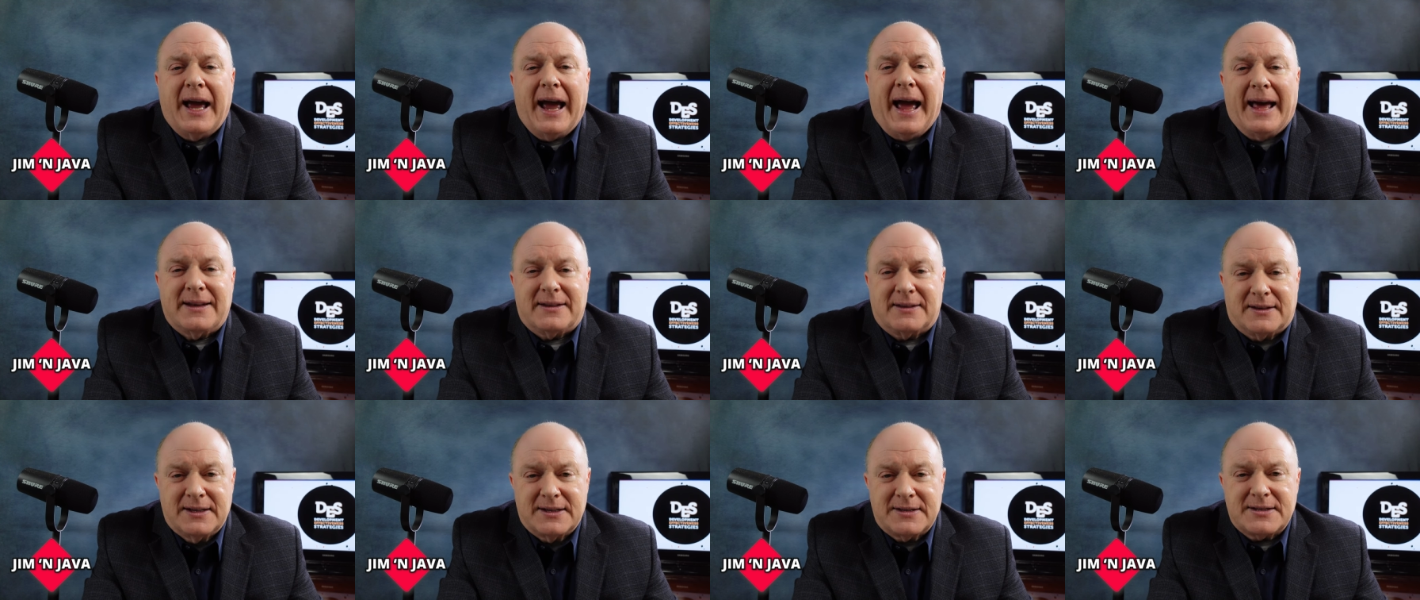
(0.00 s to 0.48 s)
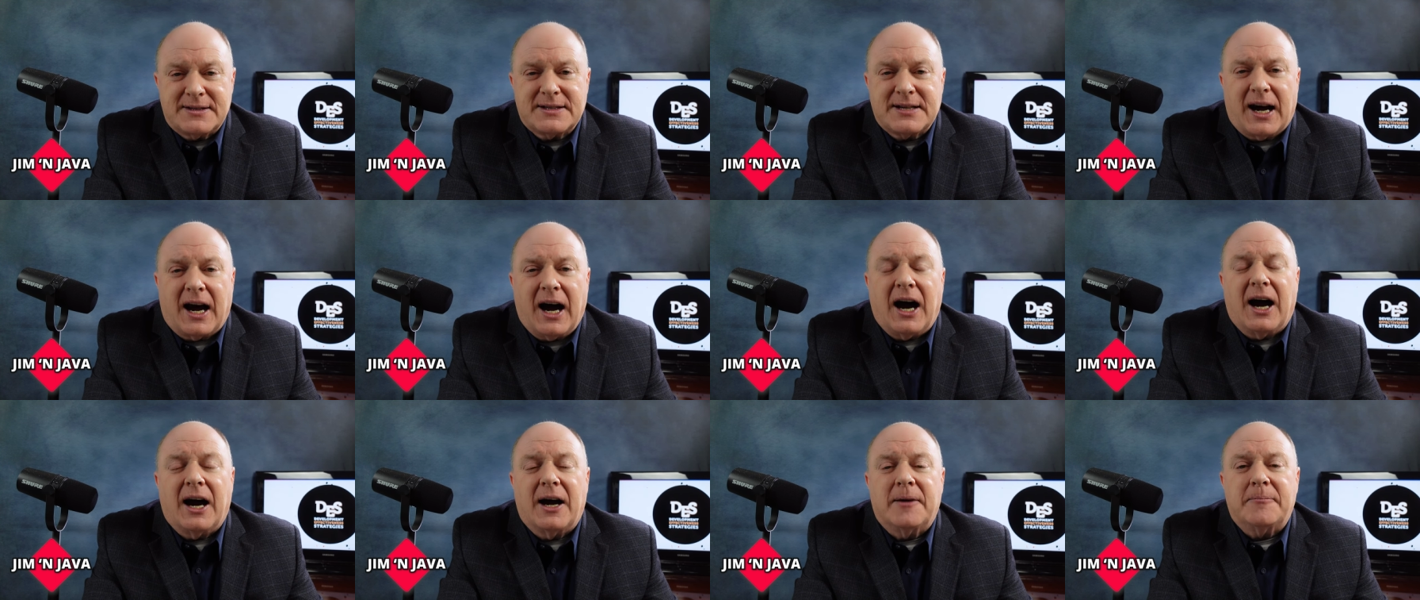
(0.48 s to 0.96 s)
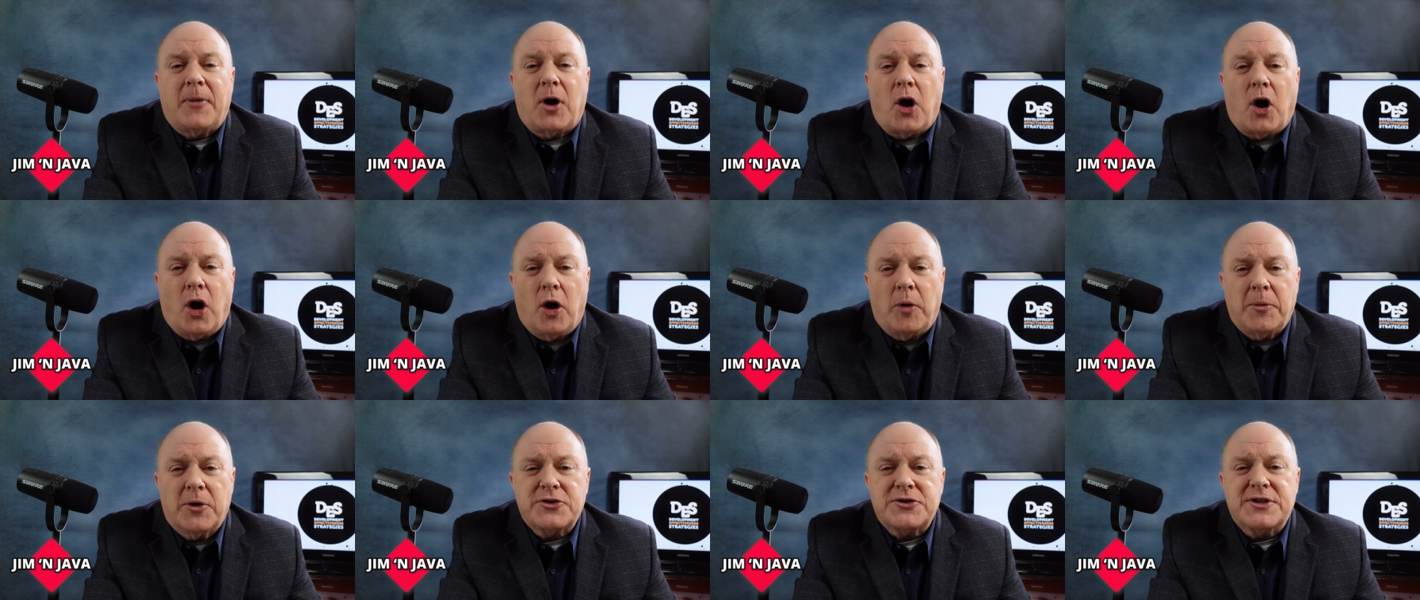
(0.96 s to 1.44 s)
at this time,
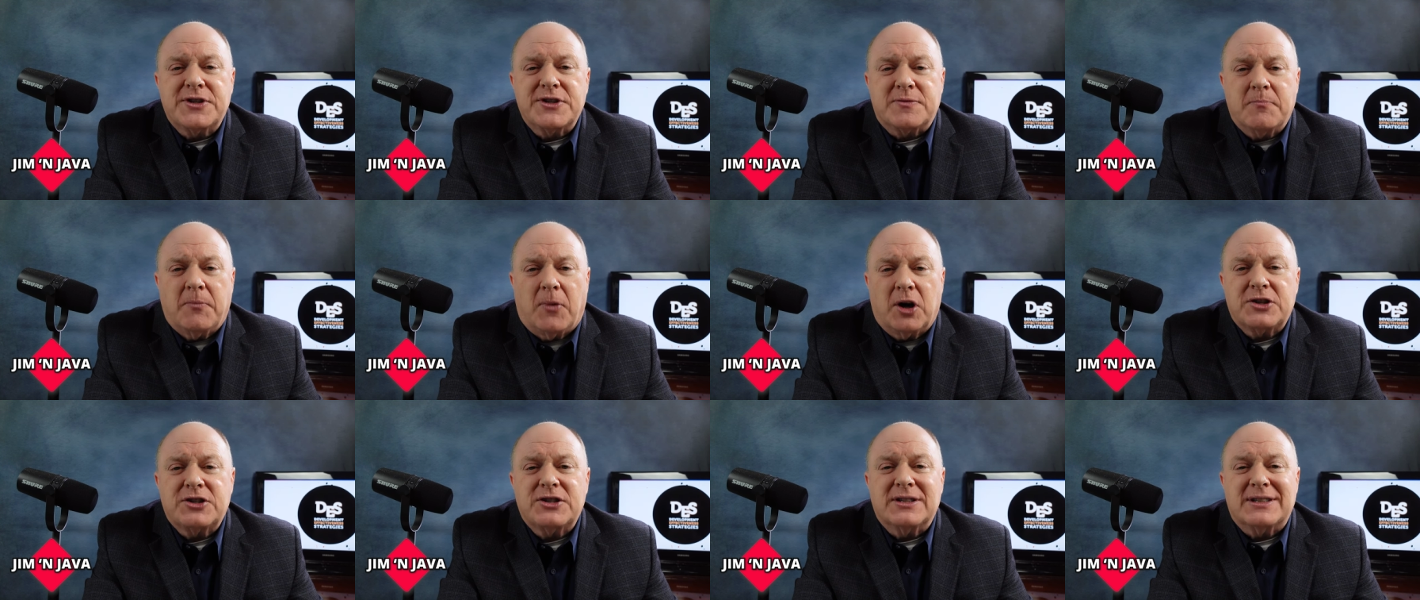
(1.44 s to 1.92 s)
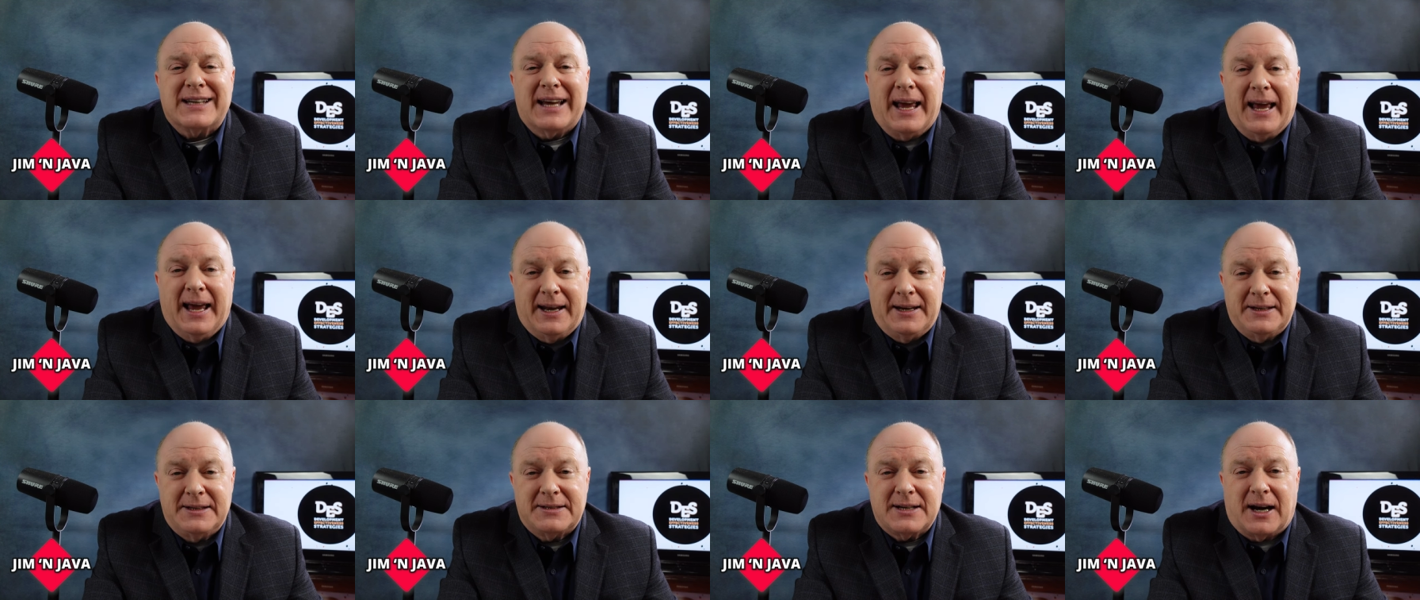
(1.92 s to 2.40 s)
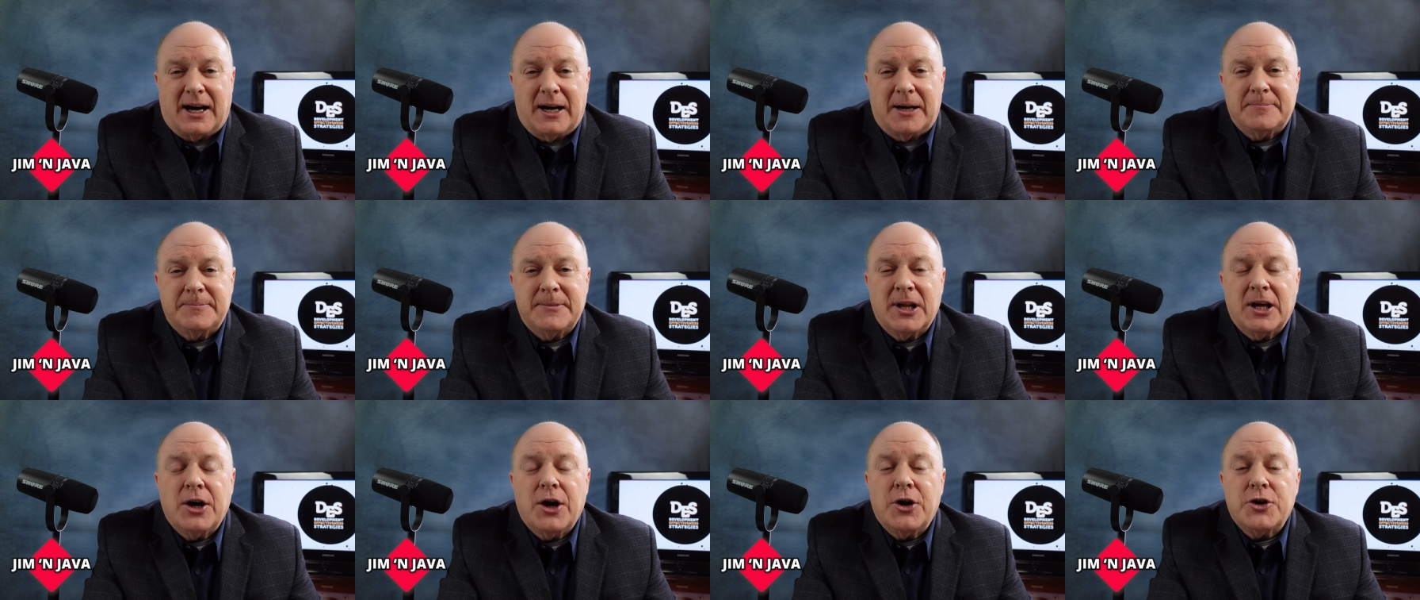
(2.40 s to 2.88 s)
almost as much as any time,